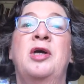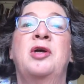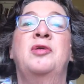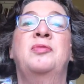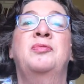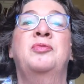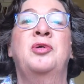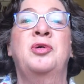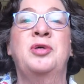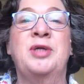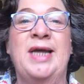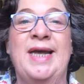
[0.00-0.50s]

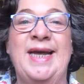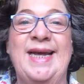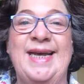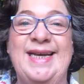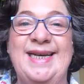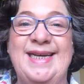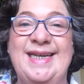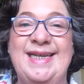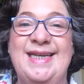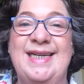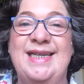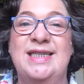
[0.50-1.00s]
Good
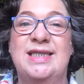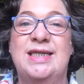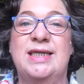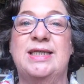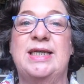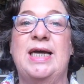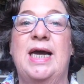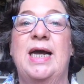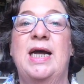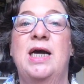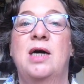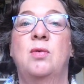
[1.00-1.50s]
morning.
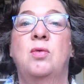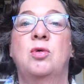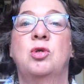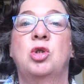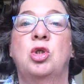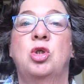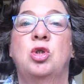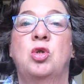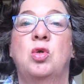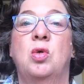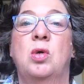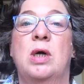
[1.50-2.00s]
Today I
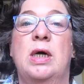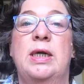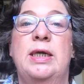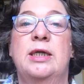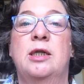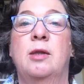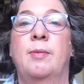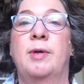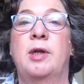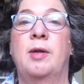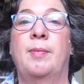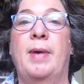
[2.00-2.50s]
want to talk a
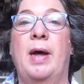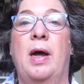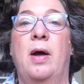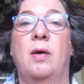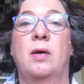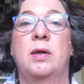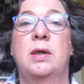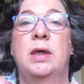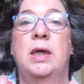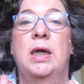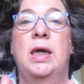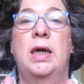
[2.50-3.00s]
little bit
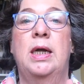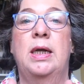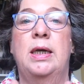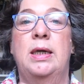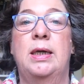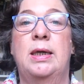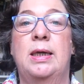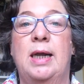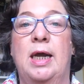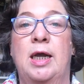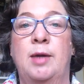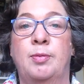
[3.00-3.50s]
about
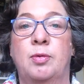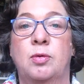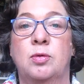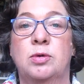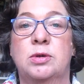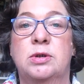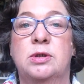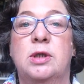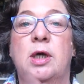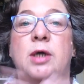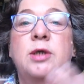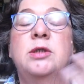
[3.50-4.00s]

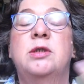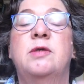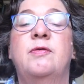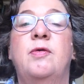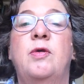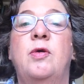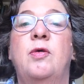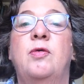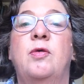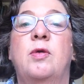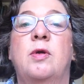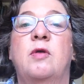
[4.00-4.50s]
labels. Those of
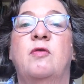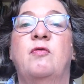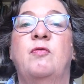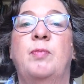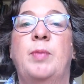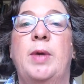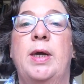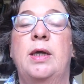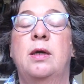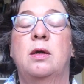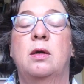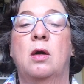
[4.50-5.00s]
you that
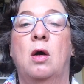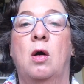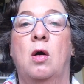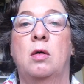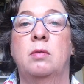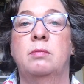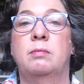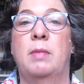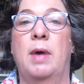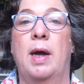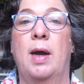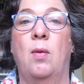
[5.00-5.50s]
have been
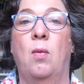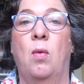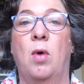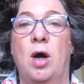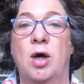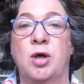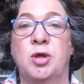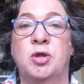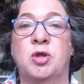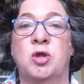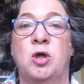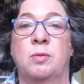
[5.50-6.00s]
on my
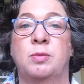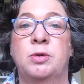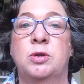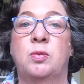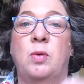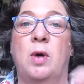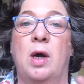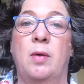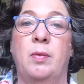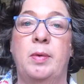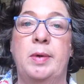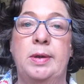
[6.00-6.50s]

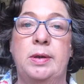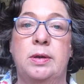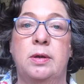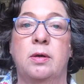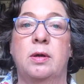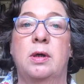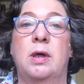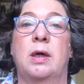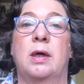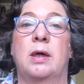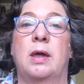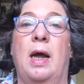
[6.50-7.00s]
workshops where we
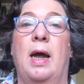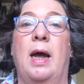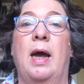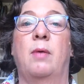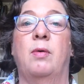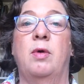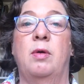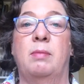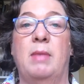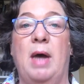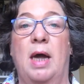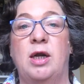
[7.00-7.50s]
look at
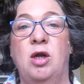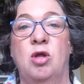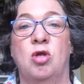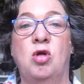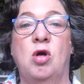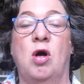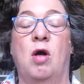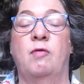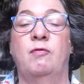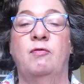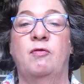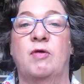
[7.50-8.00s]
how we
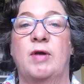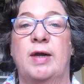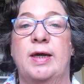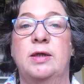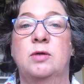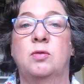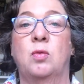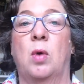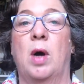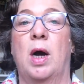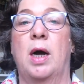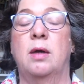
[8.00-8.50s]
manage
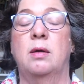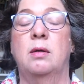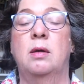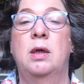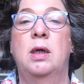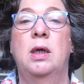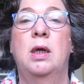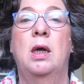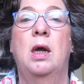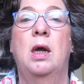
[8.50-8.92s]
conflict well